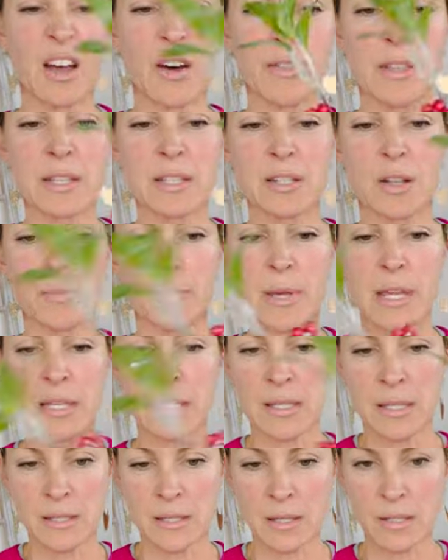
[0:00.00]
all these little
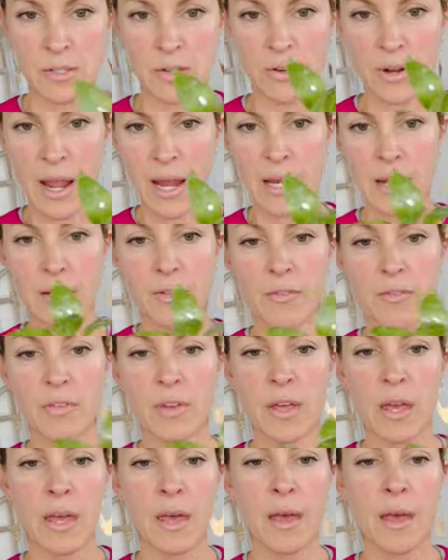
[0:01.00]
pieces because they're kind of
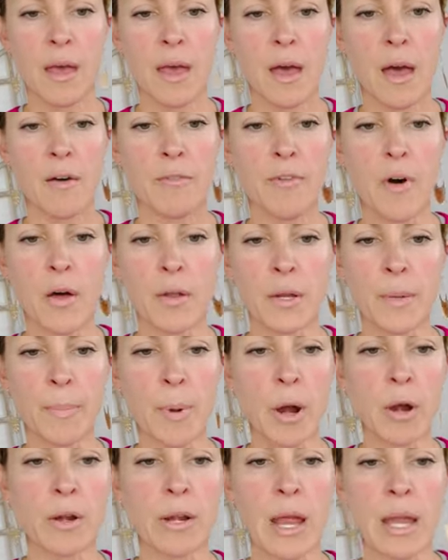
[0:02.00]
falling
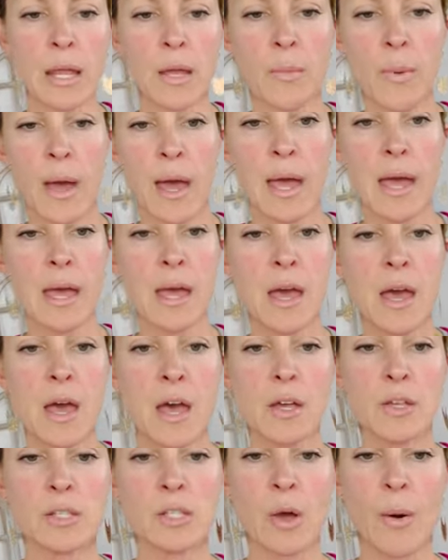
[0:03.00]
apart anyway.
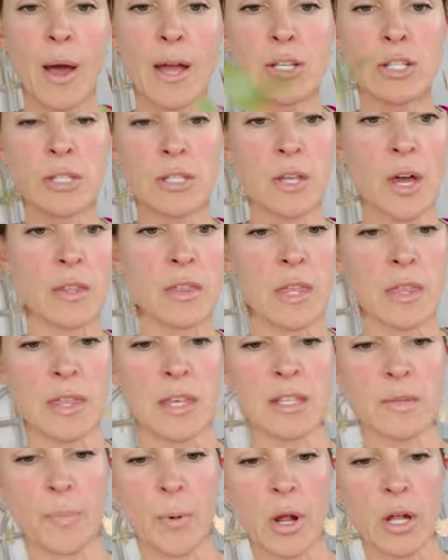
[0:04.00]
So I just thought that
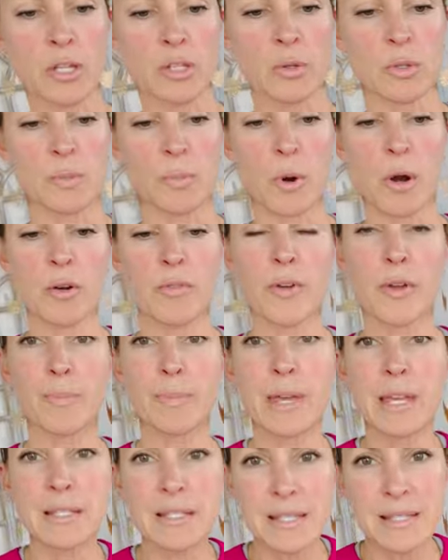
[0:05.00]
this branch was perfect
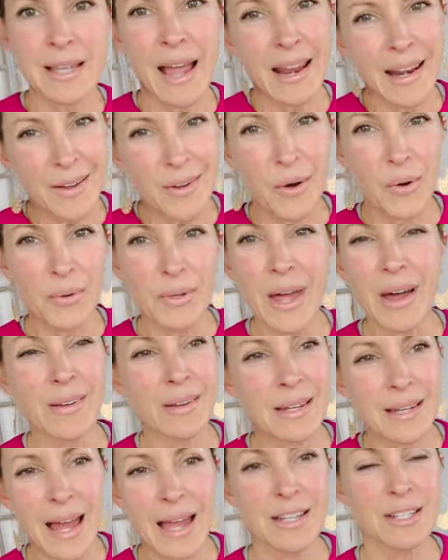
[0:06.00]
because it's kind of cold out
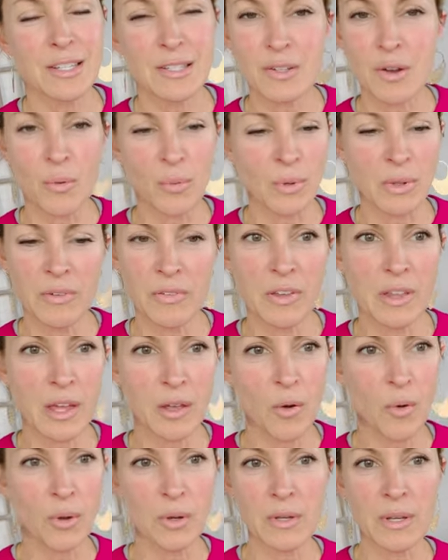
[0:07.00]
and I just don't really feel like
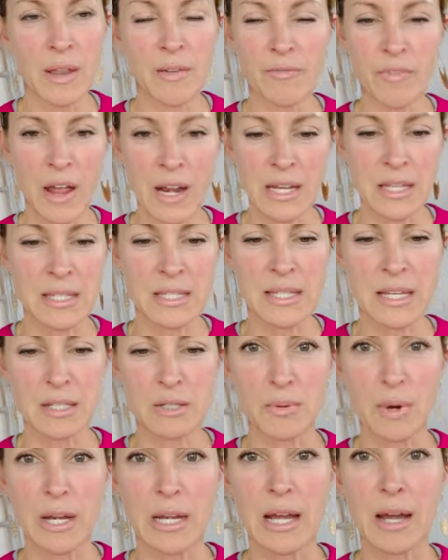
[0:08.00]
going and finding sticks
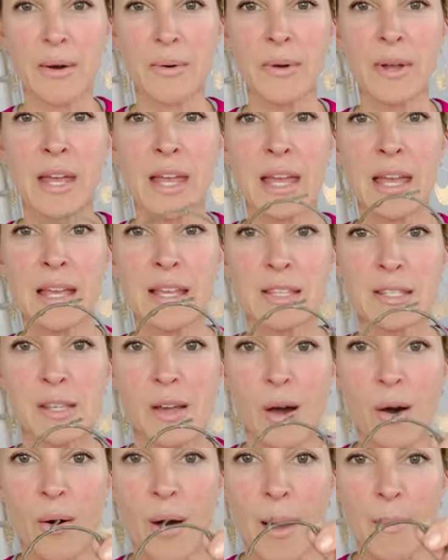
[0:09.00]
right now. So
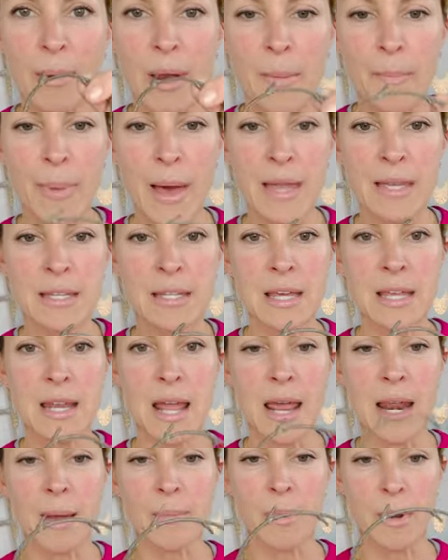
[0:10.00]
I'm going to bend it
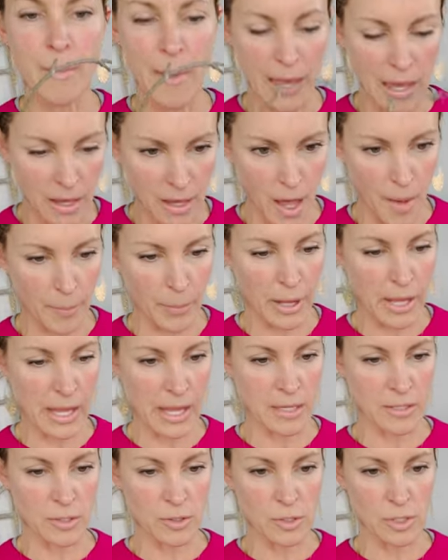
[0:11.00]
and I'm going to make a couple
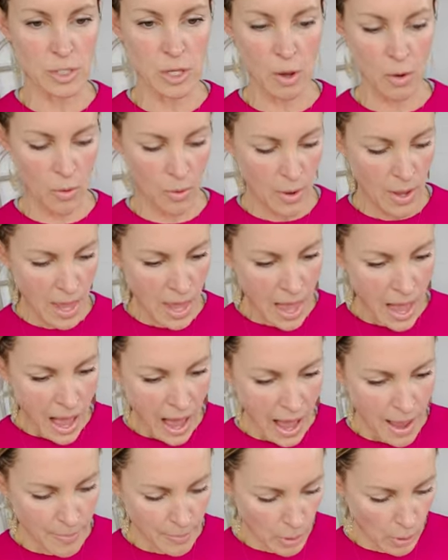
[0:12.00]
handles. So
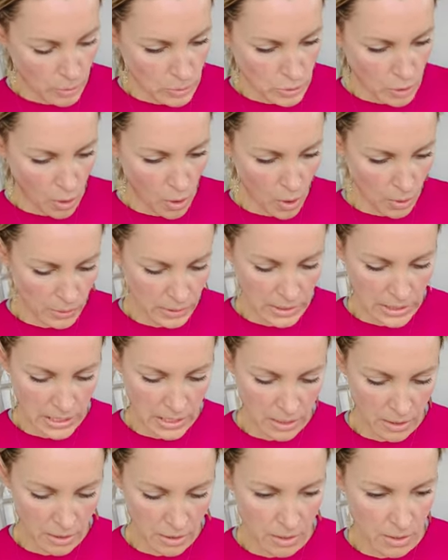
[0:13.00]
I poked a hole in
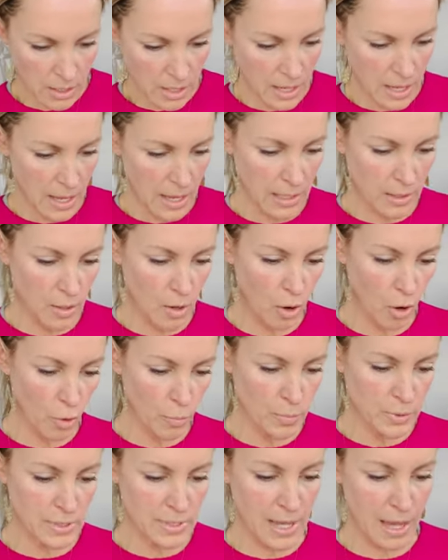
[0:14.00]
here in
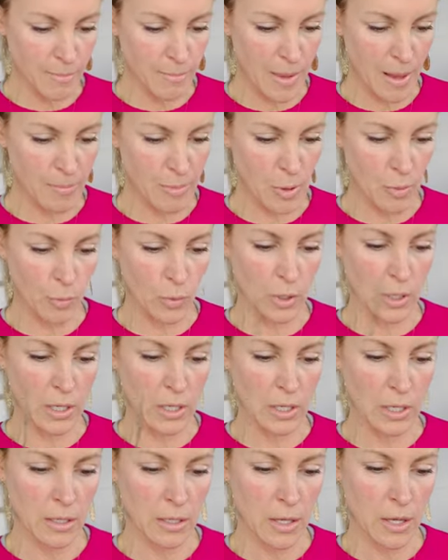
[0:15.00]
hopes that maybe it
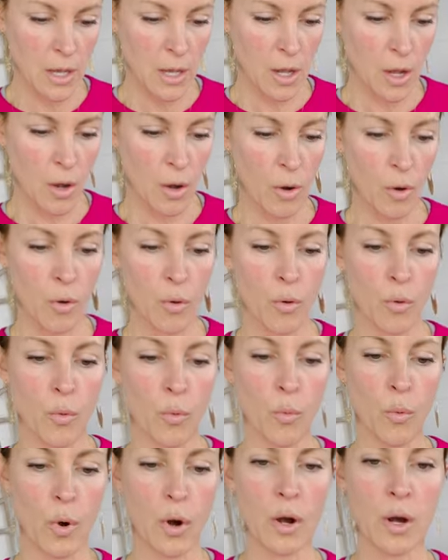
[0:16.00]
would
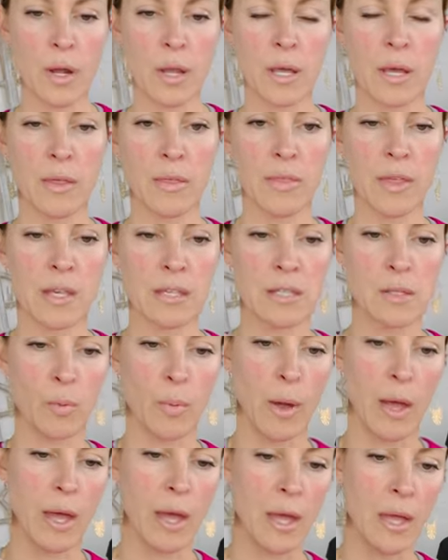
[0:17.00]
work this
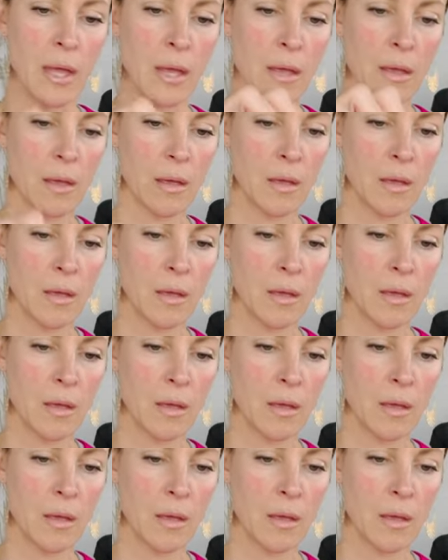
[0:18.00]
way.